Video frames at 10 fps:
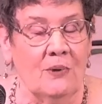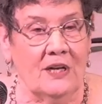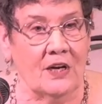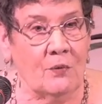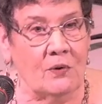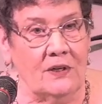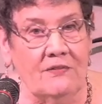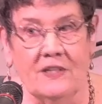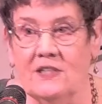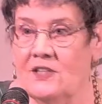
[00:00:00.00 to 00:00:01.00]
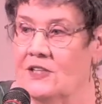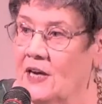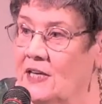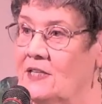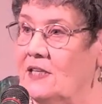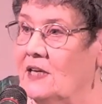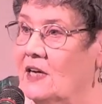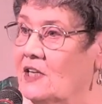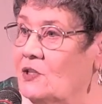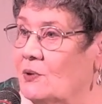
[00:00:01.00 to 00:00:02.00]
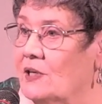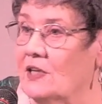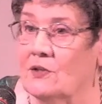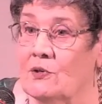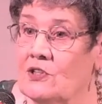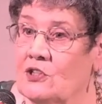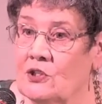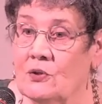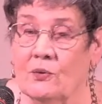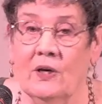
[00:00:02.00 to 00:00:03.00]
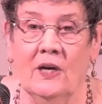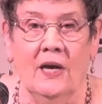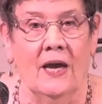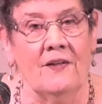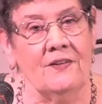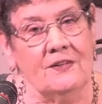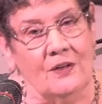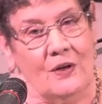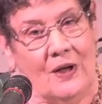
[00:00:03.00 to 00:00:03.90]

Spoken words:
But here we're living till 90, 100, 102, and